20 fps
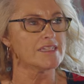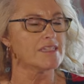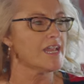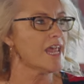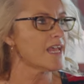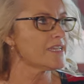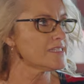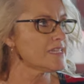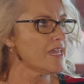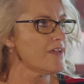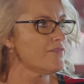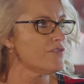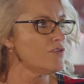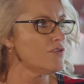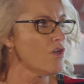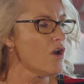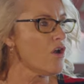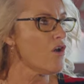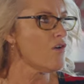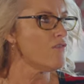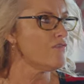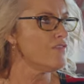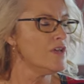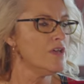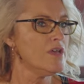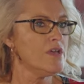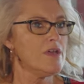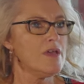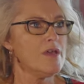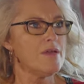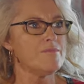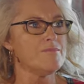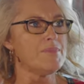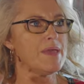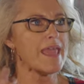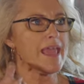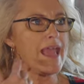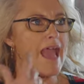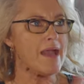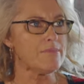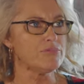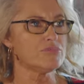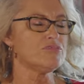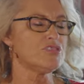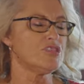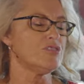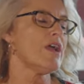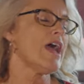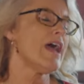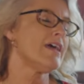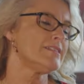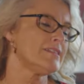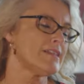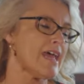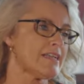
to the next level of being able to, as